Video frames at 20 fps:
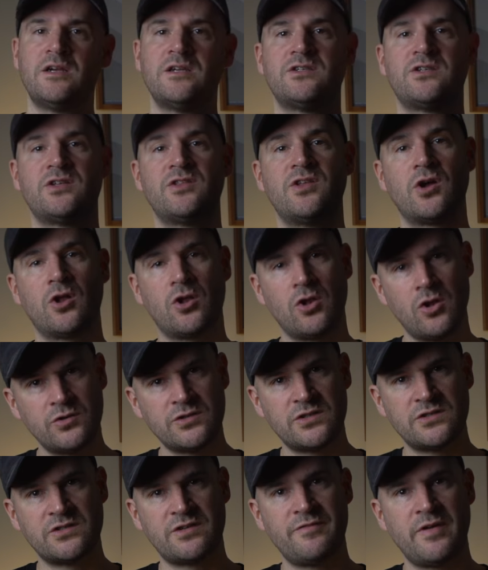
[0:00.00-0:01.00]
to the
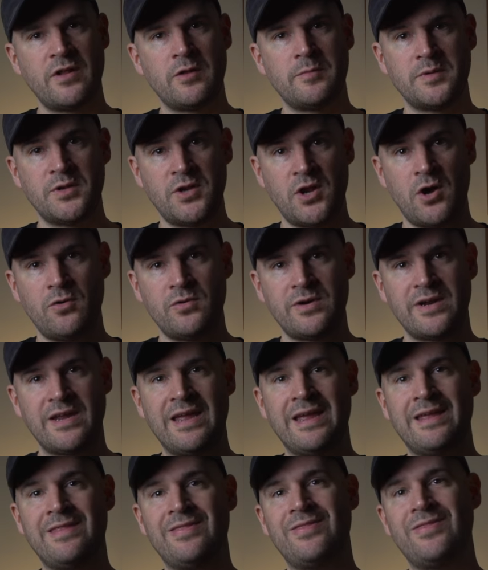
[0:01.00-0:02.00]
closest available note
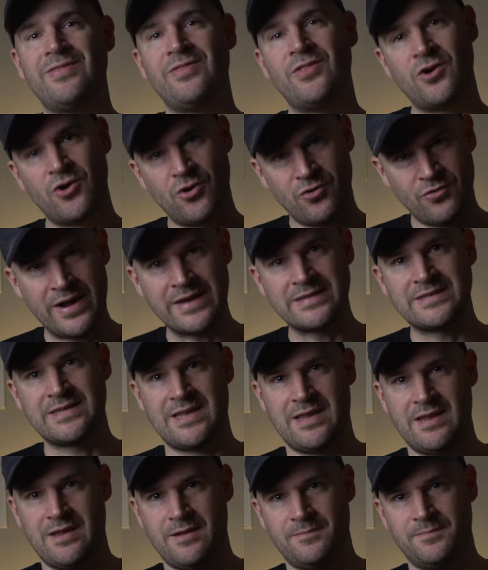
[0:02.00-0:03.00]
in the correct
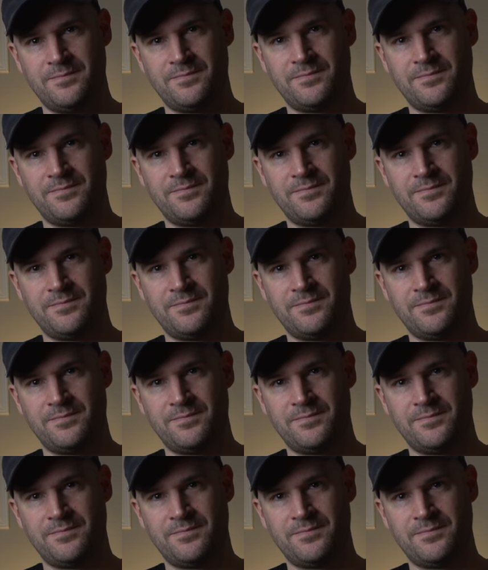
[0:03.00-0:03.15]
key.